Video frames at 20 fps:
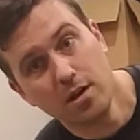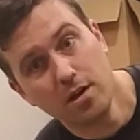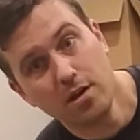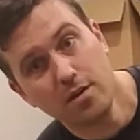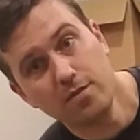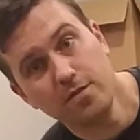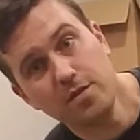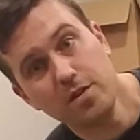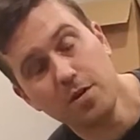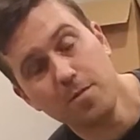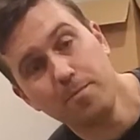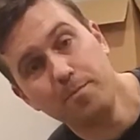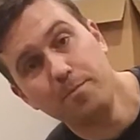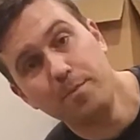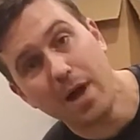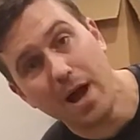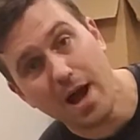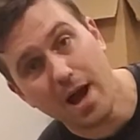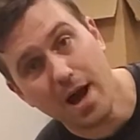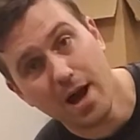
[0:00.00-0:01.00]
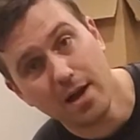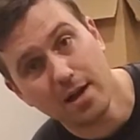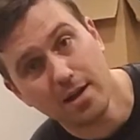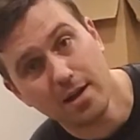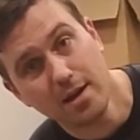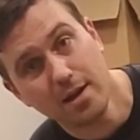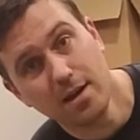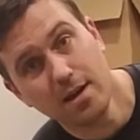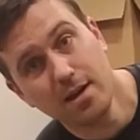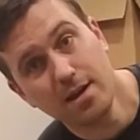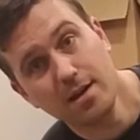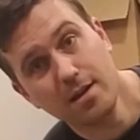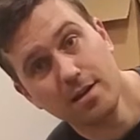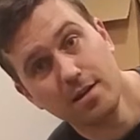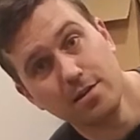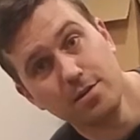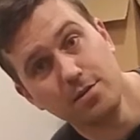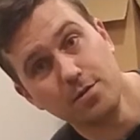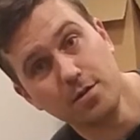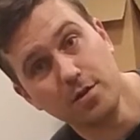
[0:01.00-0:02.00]
For your back,
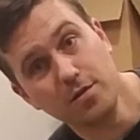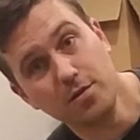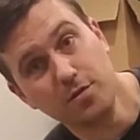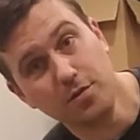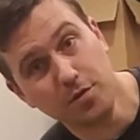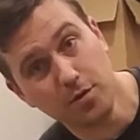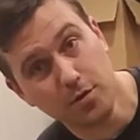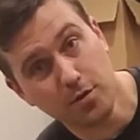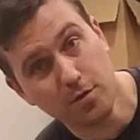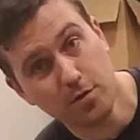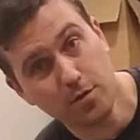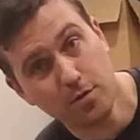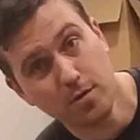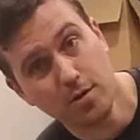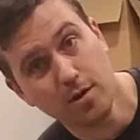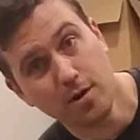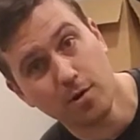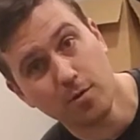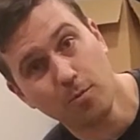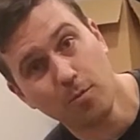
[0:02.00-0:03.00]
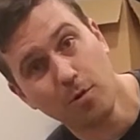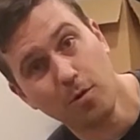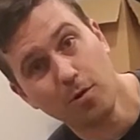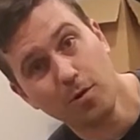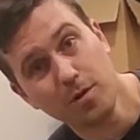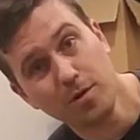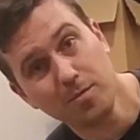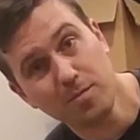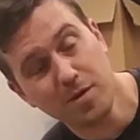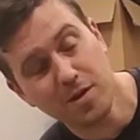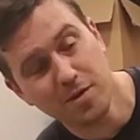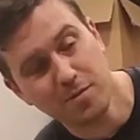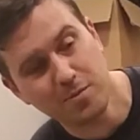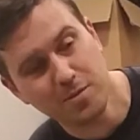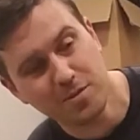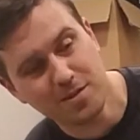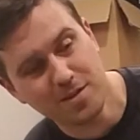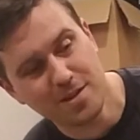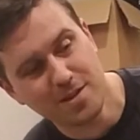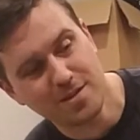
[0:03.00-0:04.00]
you can do a rolling pin
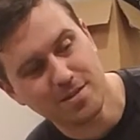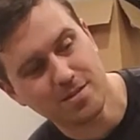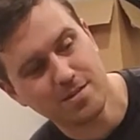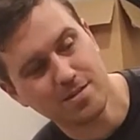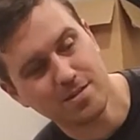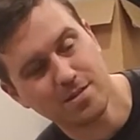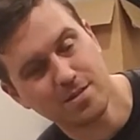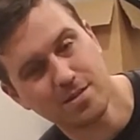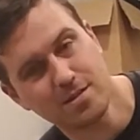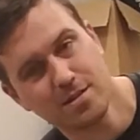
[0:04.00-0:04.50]
with this.